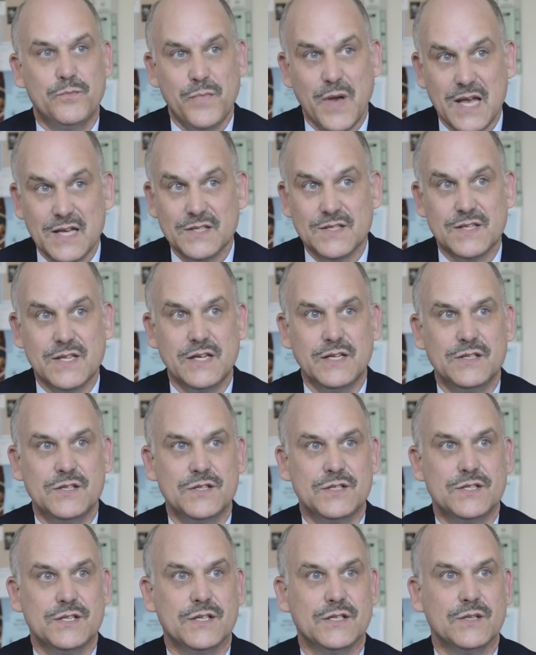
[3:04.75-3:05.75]
best thing to
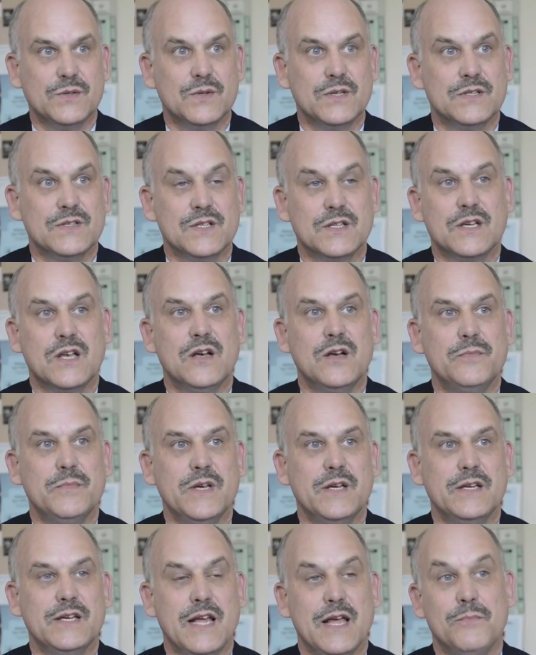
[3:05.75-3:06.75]
do is to come
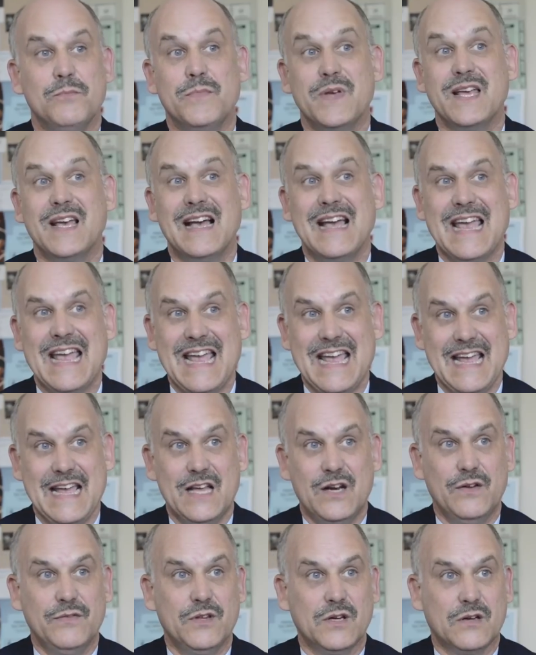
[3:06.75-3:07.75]
in and be
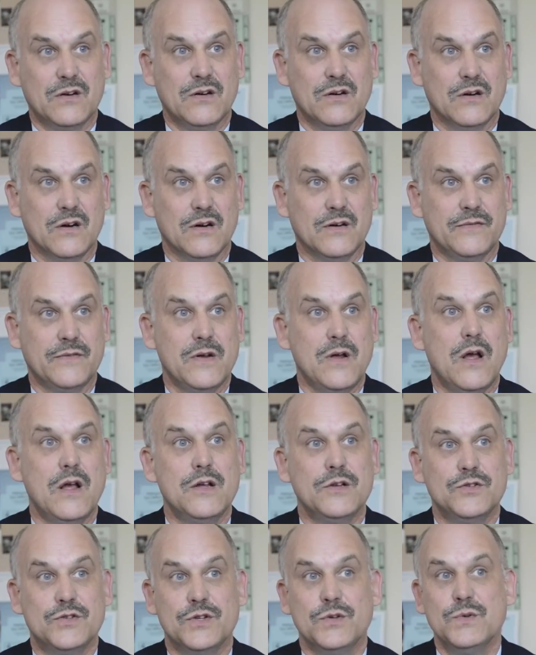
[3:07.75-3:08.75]
ahead of the curve.
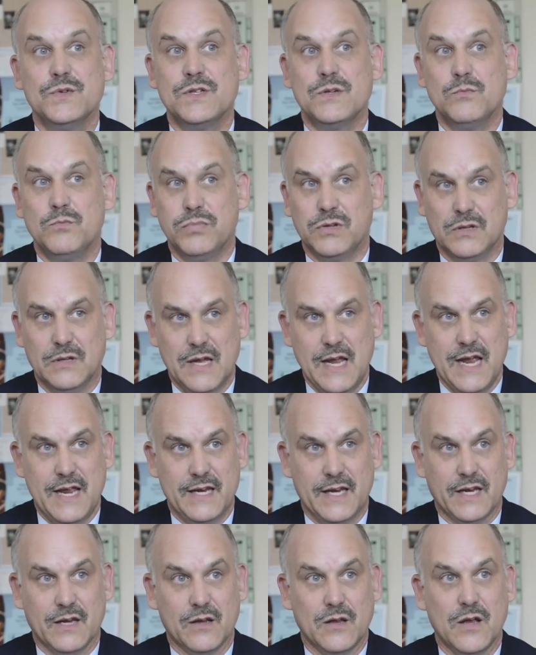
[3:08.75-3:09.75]
Do some
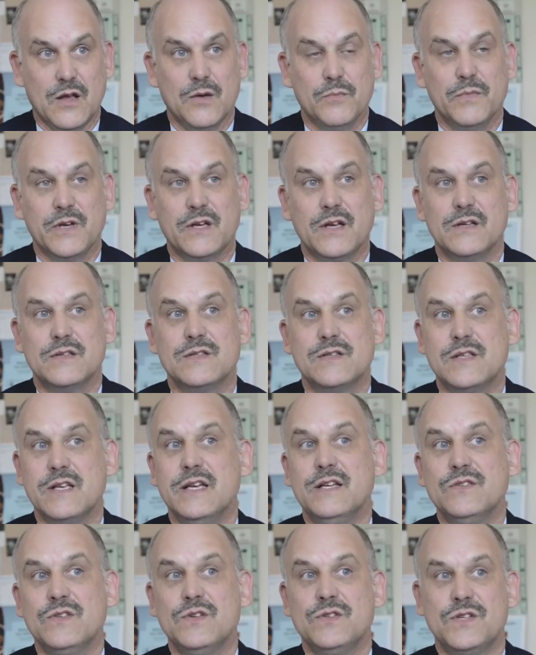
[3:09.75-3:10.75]
planning because
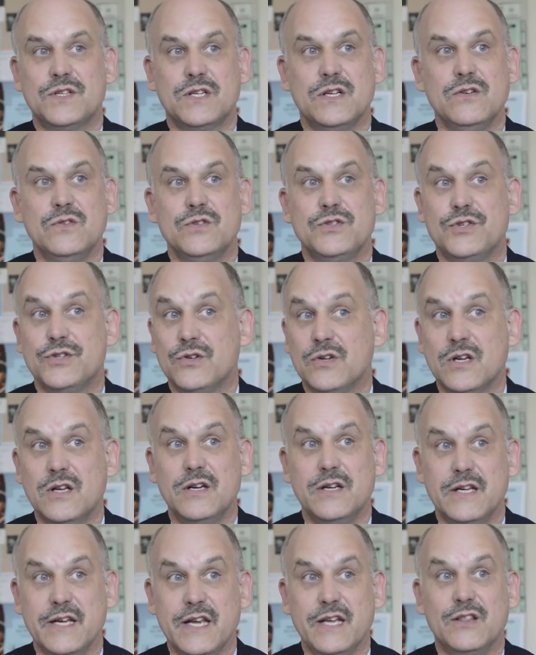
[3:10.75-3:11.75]
these are skills you're
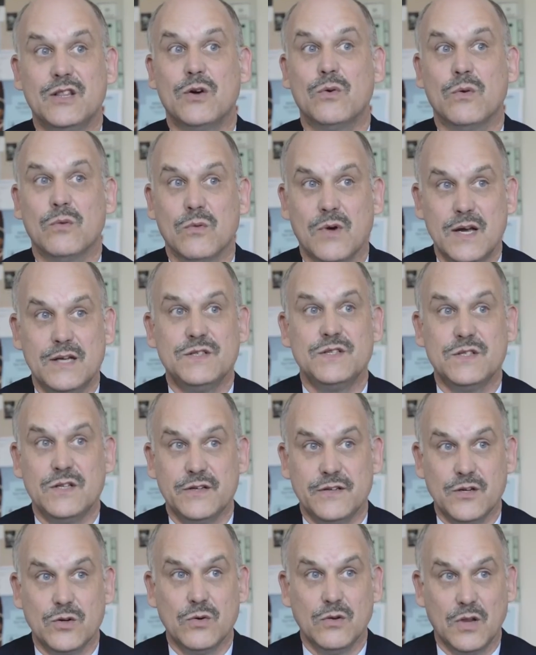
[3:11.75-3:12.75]
going to need the rest
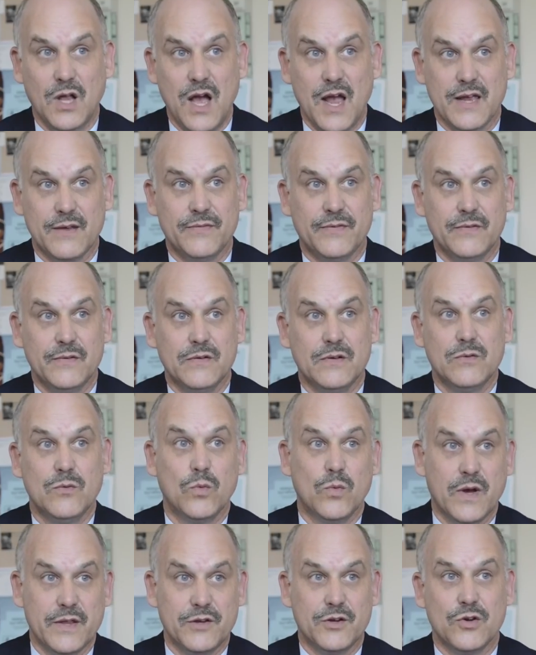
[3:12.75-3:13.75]
of your life,
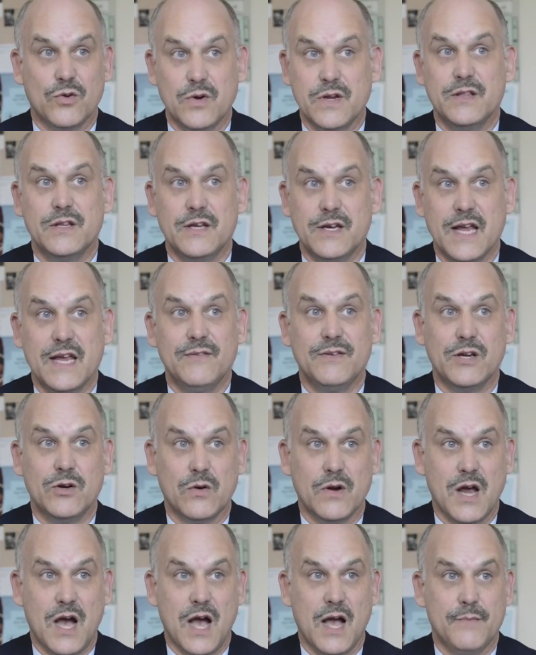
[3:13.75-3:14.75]
whether you're in the Navy or
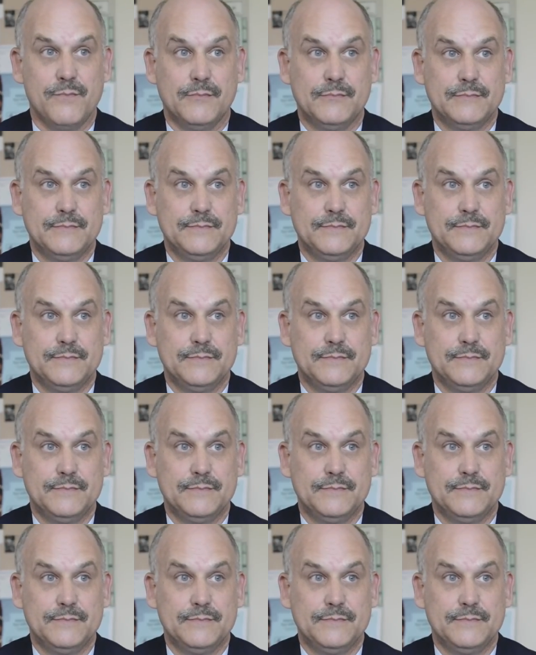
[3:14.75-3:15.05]
not.